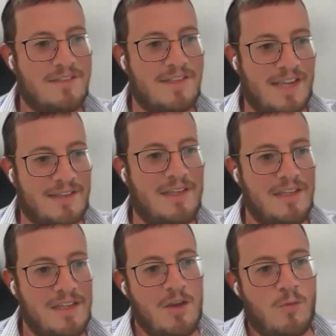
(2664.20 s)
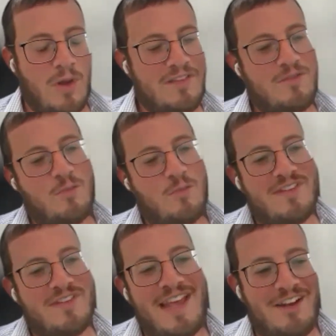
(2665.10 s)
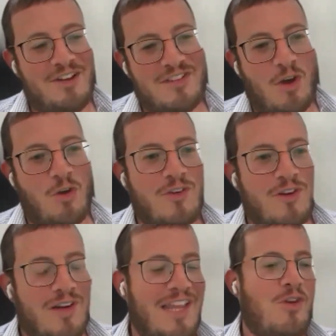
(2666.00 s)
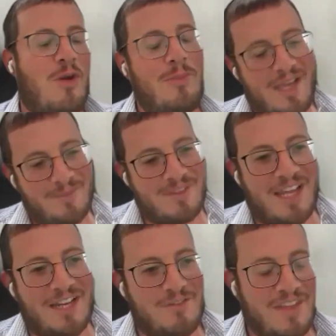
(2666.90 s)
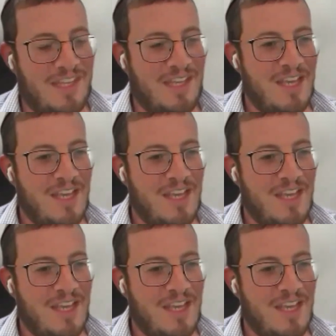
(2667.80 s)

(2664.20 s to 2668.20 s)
exactly. Once the 10 years is over, Israel becomes kind of the